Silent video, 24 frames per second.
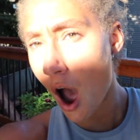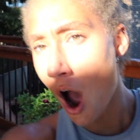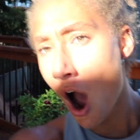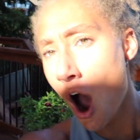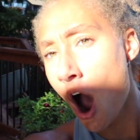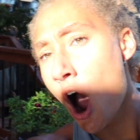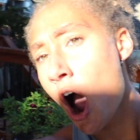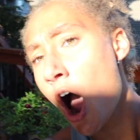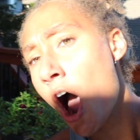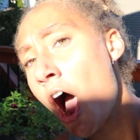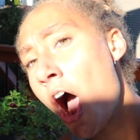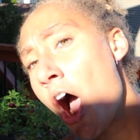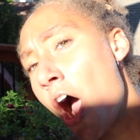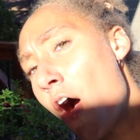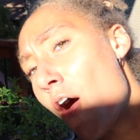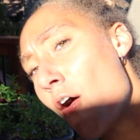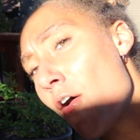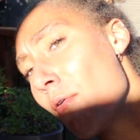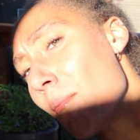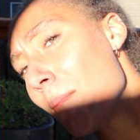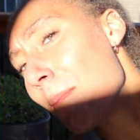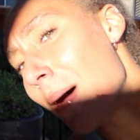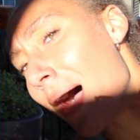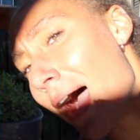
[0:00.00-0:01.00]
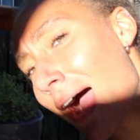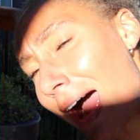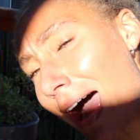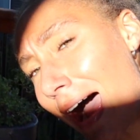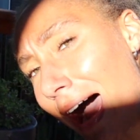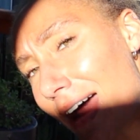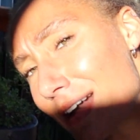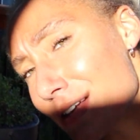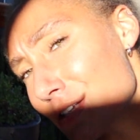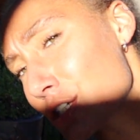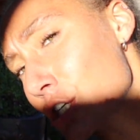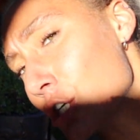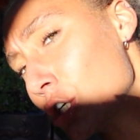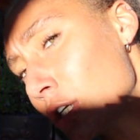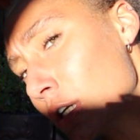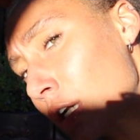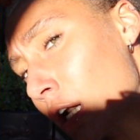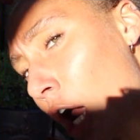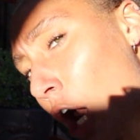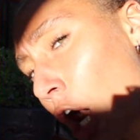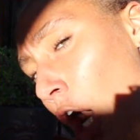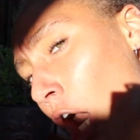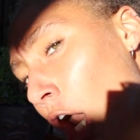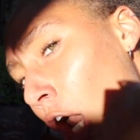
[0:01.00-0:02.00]
oh my God! It's
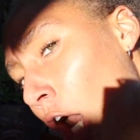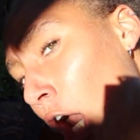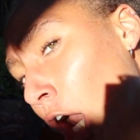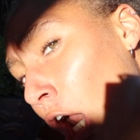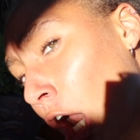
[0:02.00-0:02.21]
golden hour.